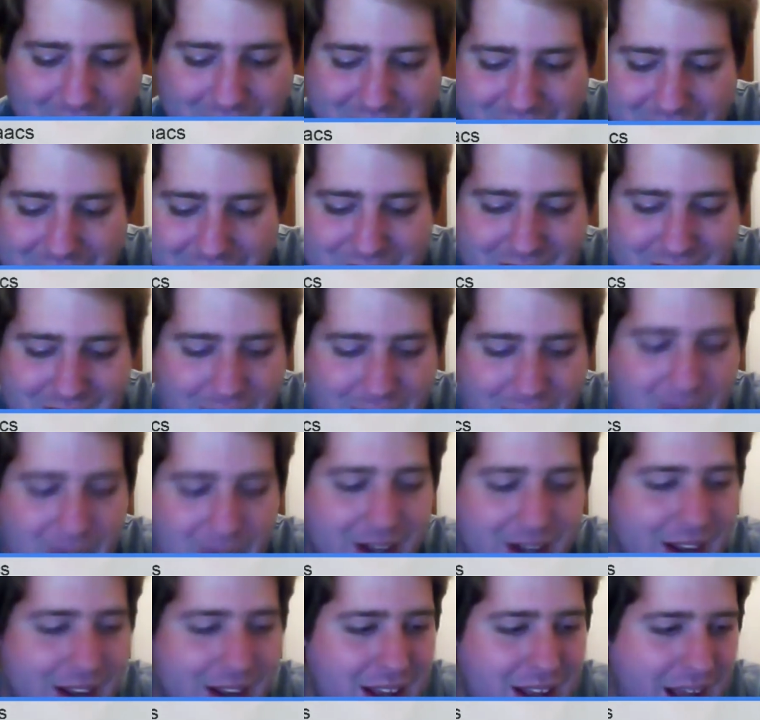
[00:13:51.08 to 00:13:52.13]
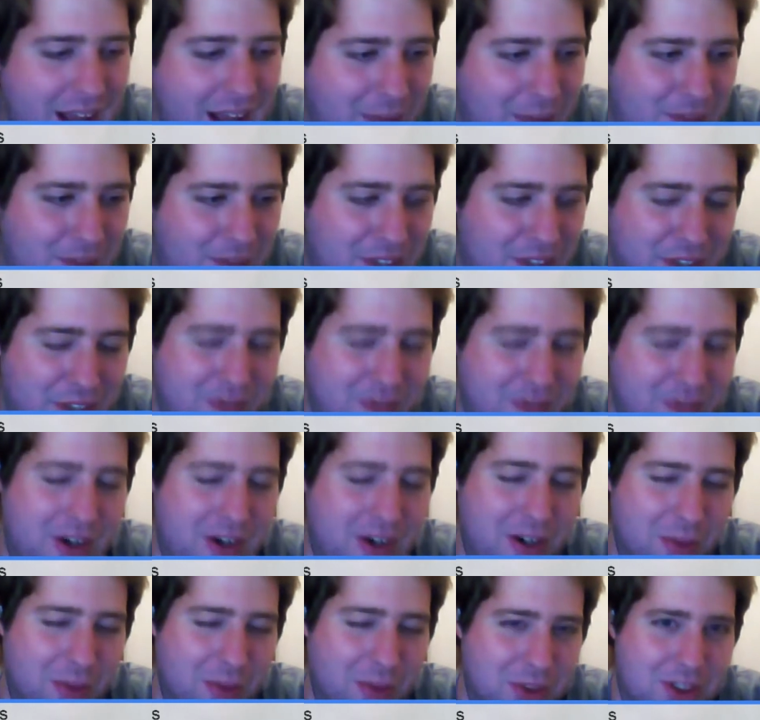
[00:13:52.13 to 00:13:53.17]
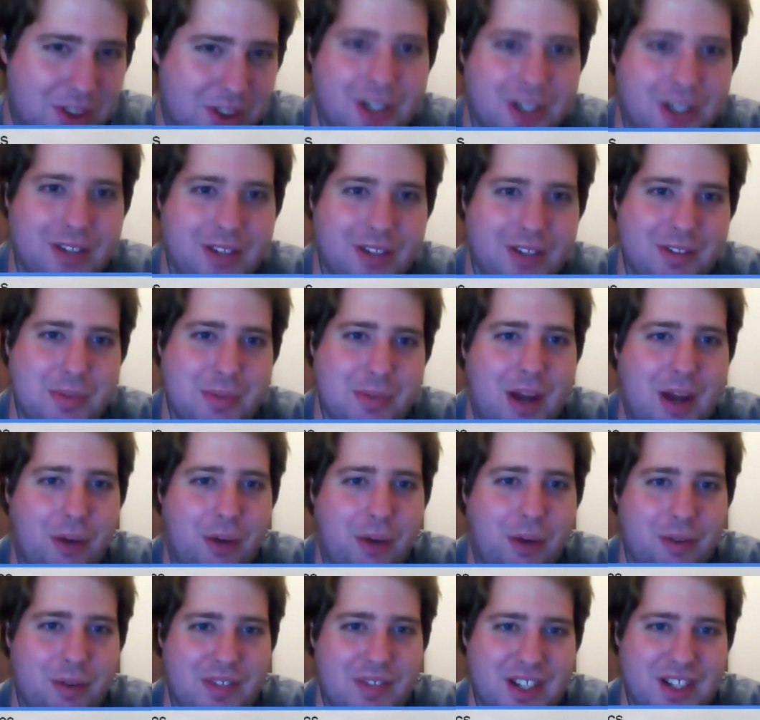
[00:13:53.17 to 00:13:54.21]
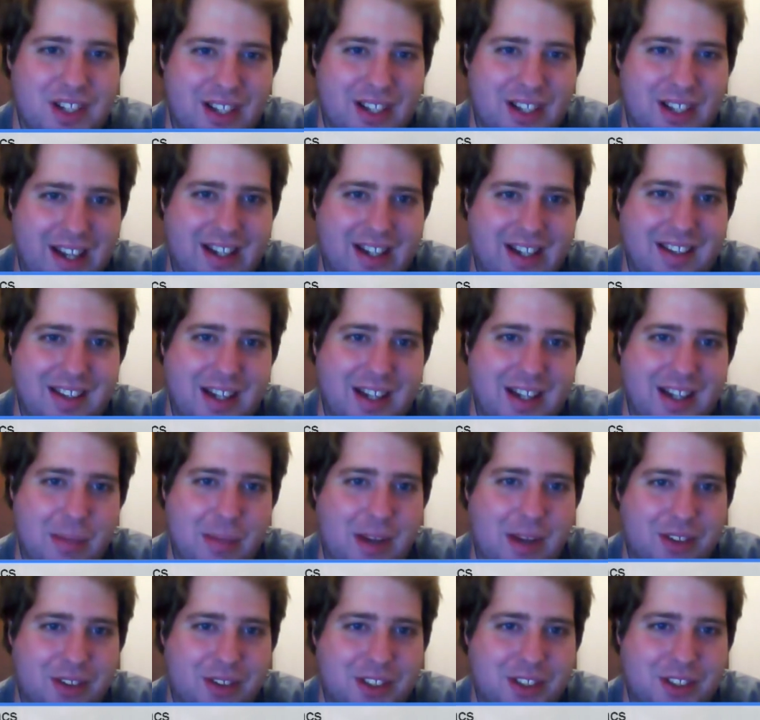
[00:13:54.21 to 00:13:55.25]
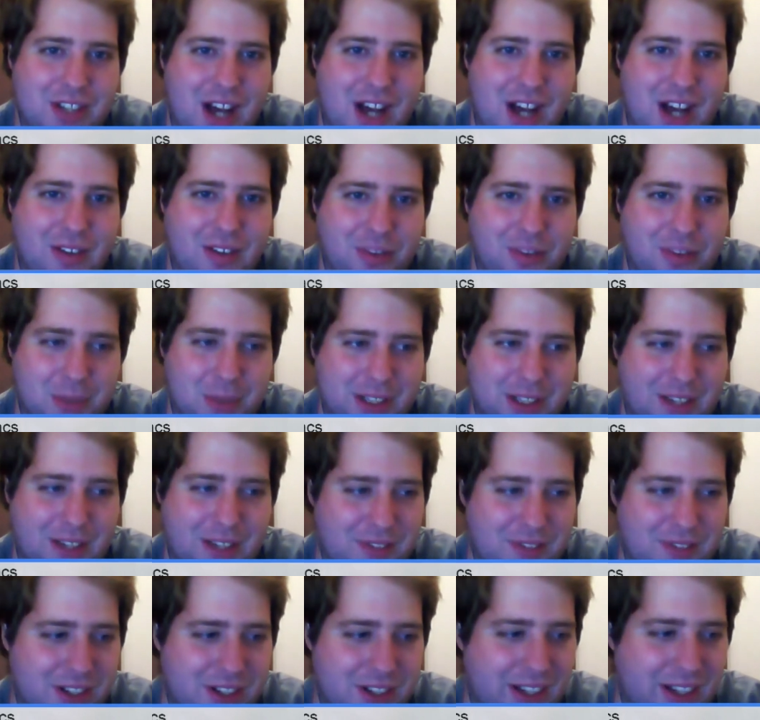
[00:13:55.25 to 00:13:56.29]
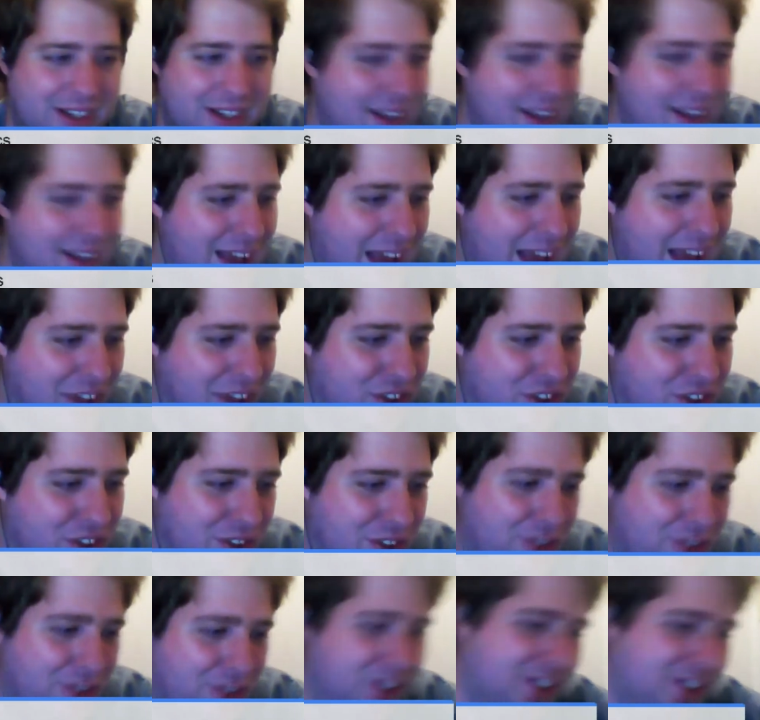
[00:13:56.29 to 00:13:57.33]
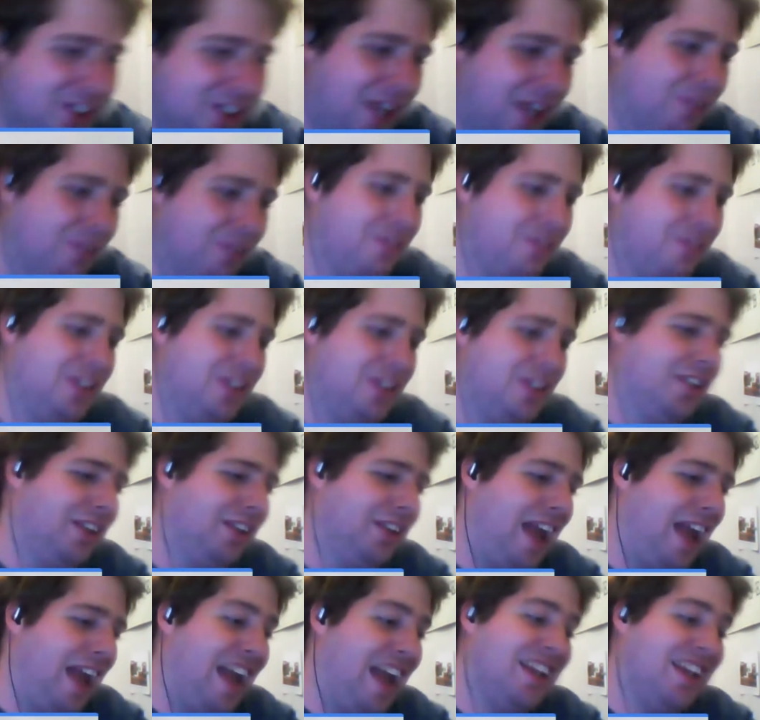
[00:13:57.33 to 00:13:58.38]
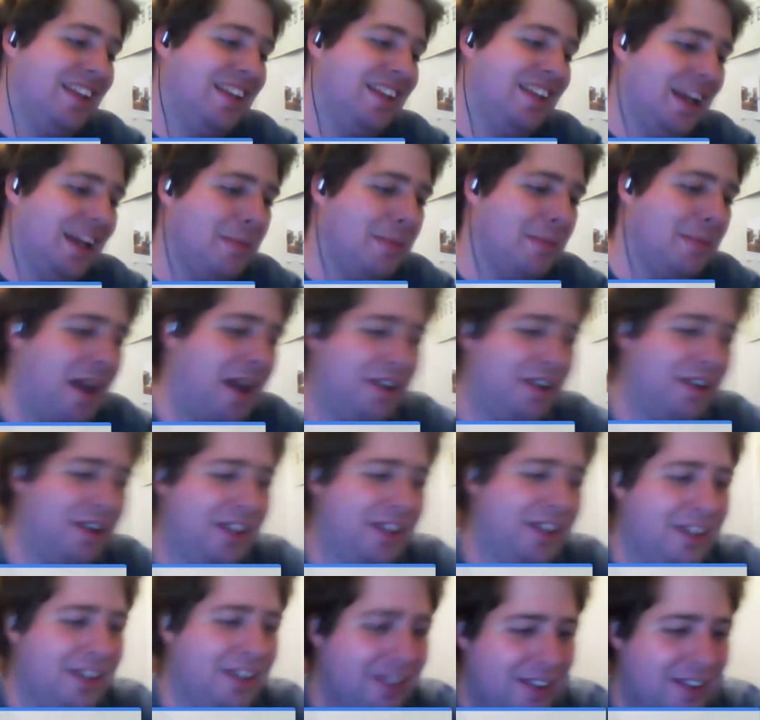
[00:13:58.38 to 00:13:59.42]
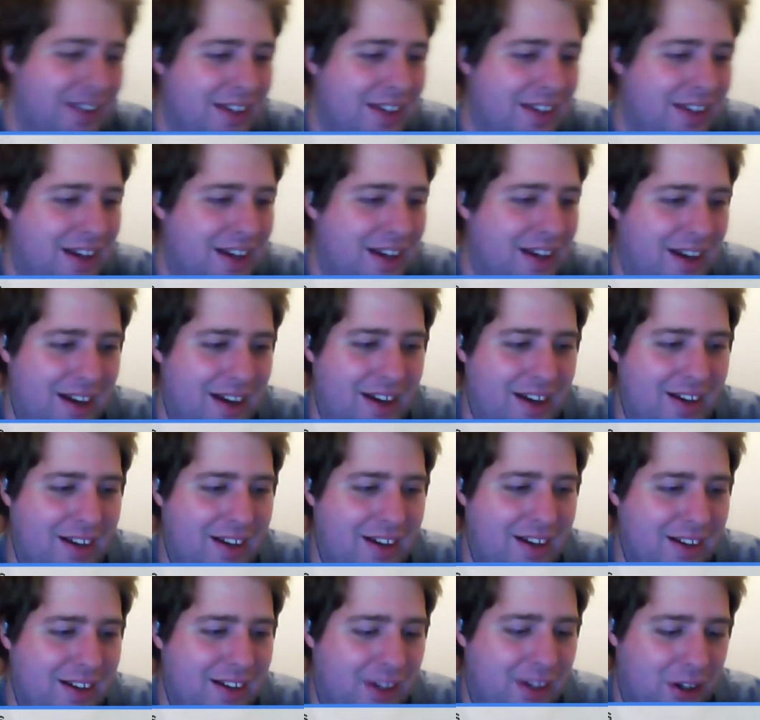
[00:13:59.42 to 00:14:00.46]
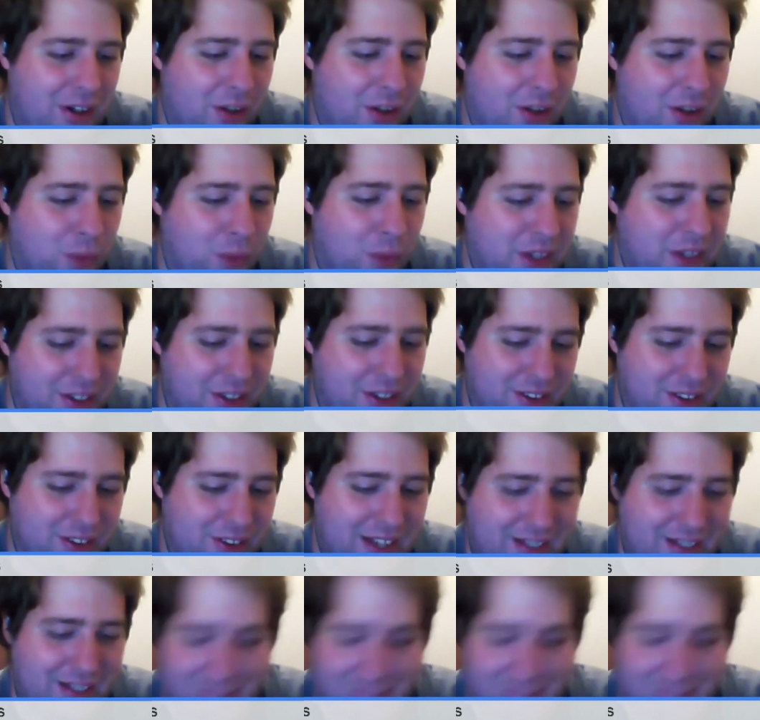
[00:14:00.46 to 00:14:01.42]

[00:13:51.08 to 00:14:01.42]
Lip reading: to say, but I'm feeling very reserved about revealing anything about this novel because I feel like as soon as I reveal anything about it, a reader that